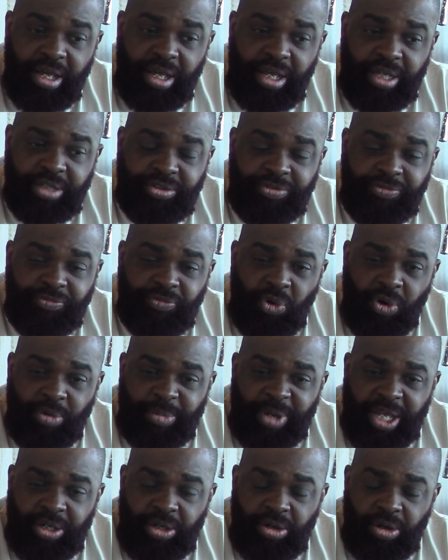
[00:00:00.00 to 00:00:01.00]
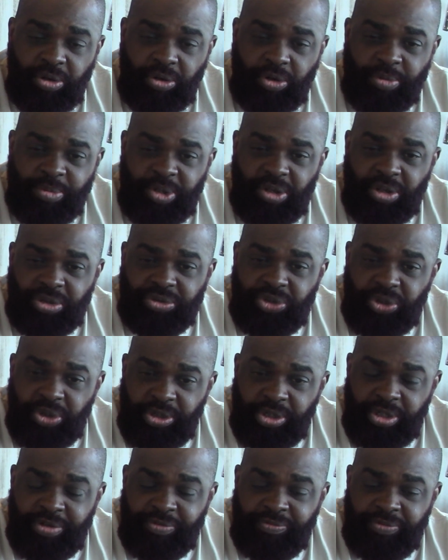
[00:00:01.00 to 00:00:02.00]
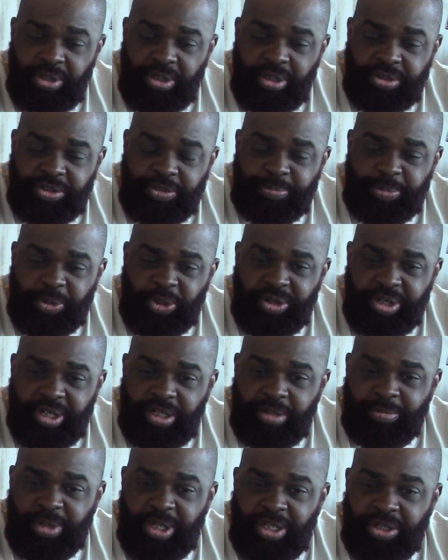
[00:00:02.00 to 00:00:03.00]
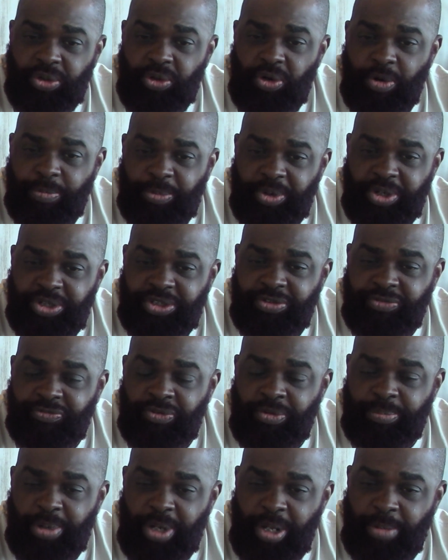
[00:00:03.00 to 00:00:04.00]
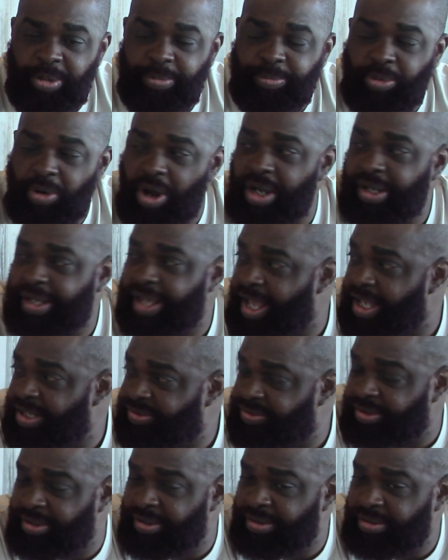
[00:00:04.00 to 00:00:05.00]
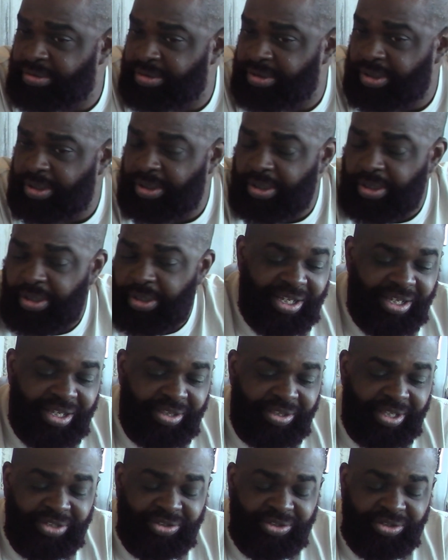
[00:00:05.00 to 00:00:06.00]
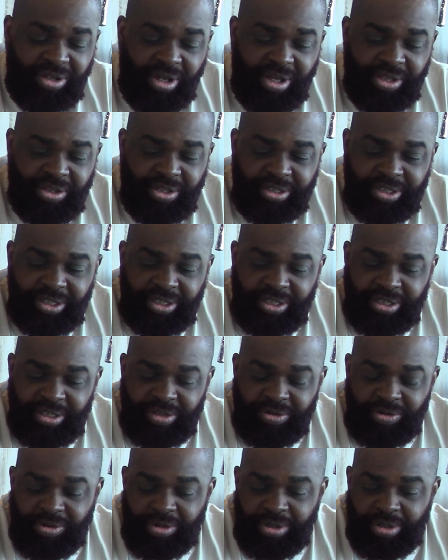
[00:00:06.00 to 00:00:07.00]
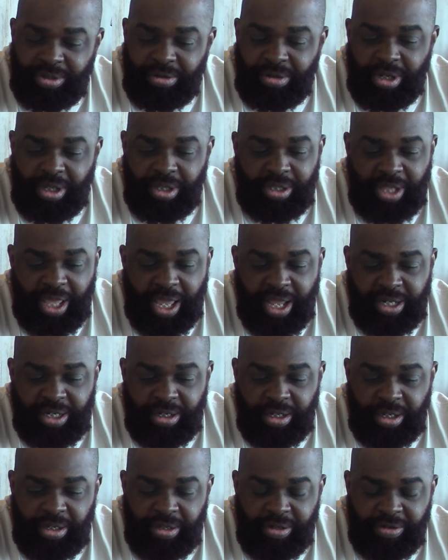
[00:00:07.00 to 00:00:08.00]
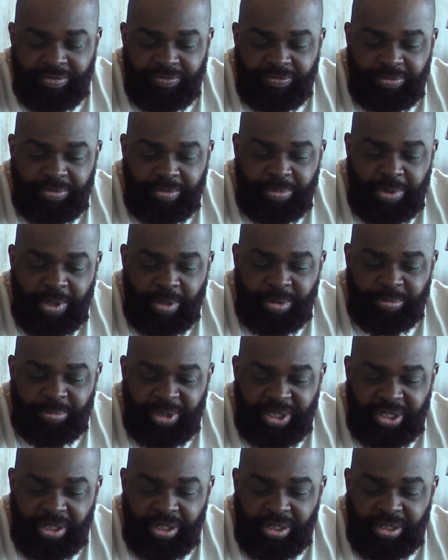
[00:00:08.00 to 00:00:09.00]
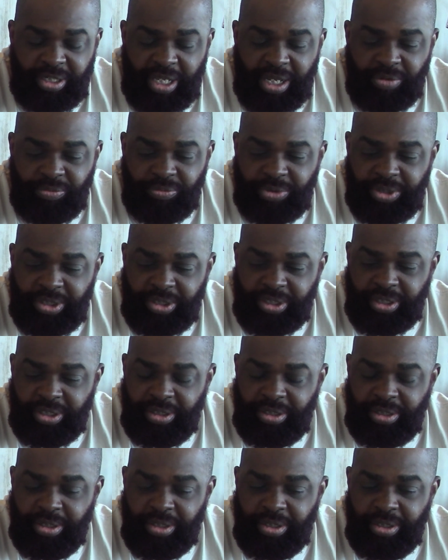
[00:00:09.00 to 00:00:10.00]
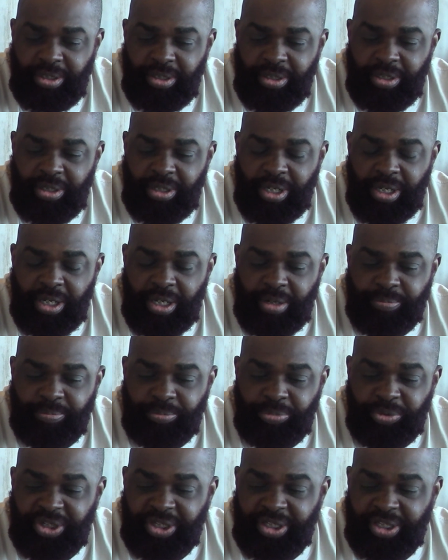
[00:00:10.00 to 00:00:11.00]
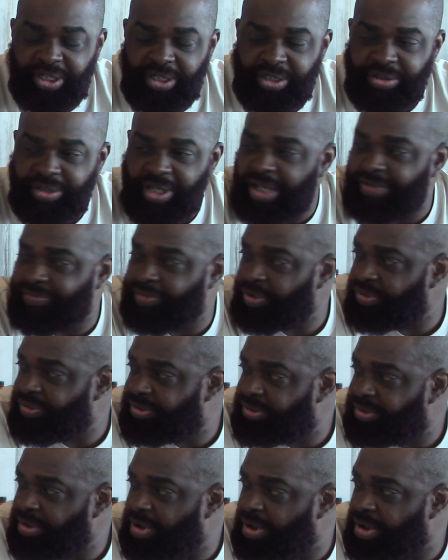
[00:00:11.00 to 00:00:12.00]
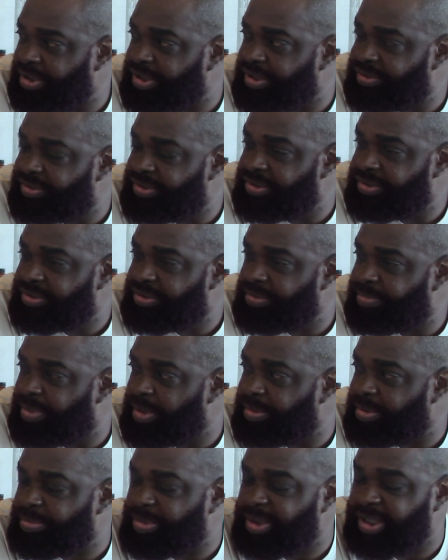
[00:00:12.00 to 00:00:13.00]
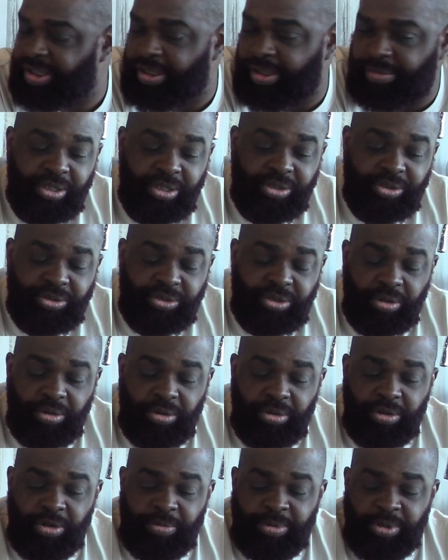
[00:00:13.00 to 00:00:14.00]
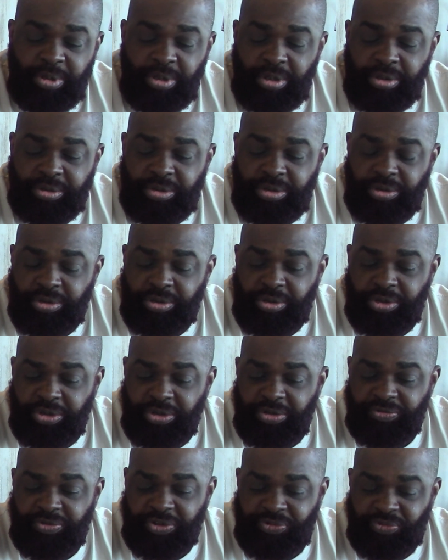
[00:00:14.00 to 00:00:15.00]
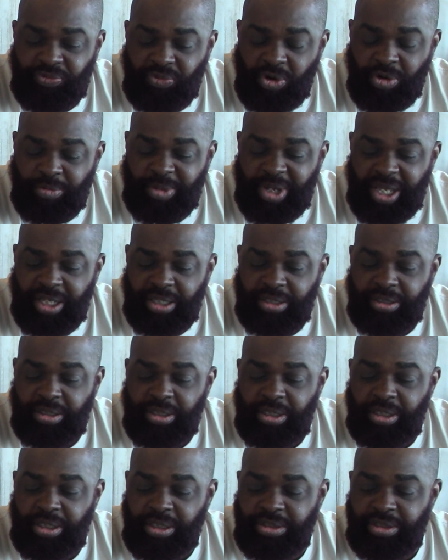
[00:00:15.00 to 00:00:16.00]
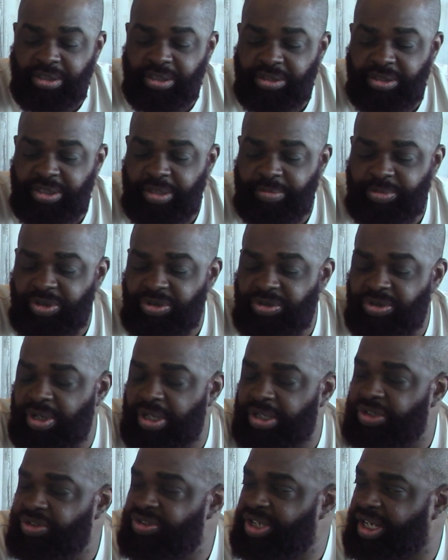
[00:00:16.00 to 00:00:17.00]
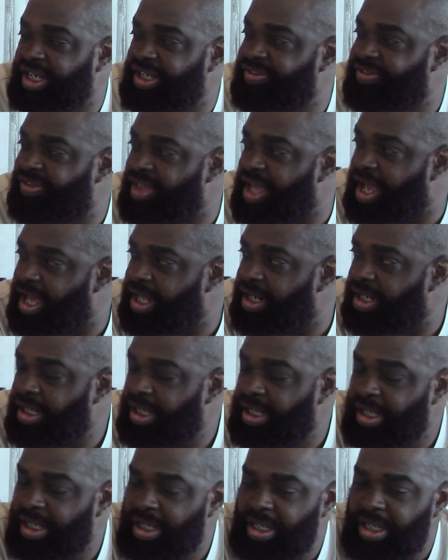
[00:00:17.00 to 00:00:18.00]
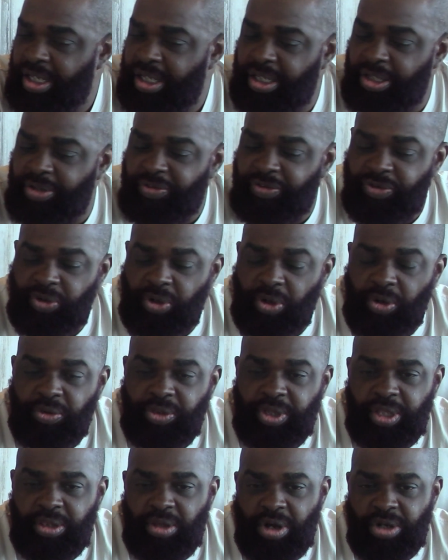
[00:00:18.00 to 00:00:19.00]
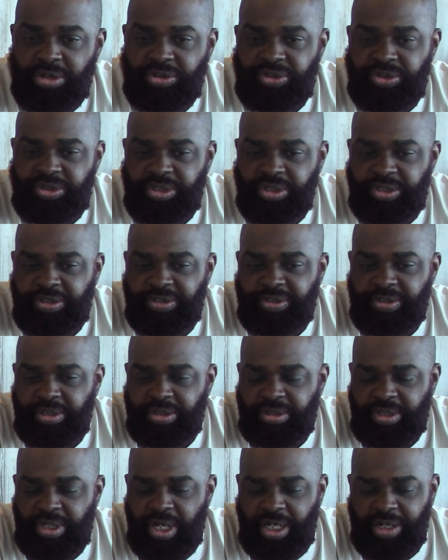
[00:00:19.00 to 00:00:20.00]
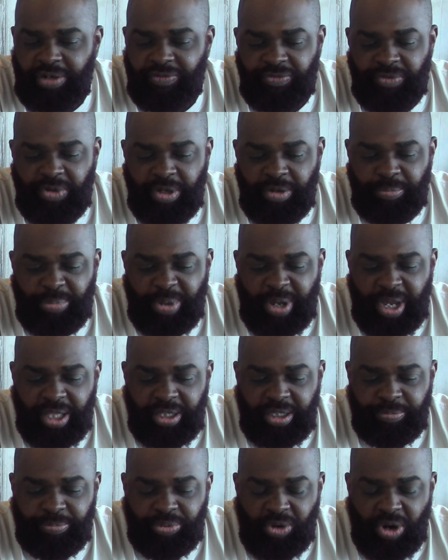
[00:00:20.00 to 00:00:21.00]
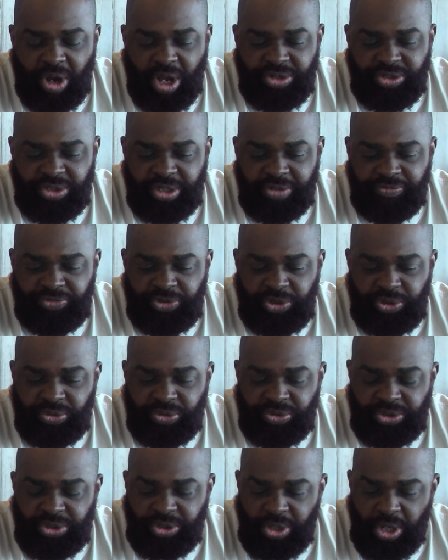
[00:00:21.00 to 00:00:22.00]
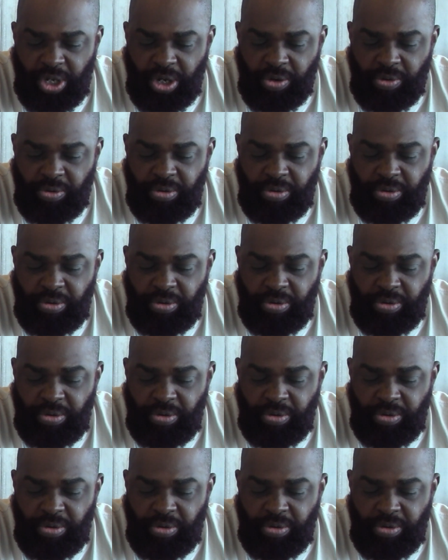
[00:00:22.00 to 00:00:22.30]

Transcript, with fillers: It's a format called Urban Alternative. It's spearheaded by the Corporation for Public Broadcasting. They saw the need or a lack of public media not really bringing in diverse audiences to public media. So Urban Alternative, this format, is an attempt to try to change that. And so they launched this kind of pilot project a few years ago.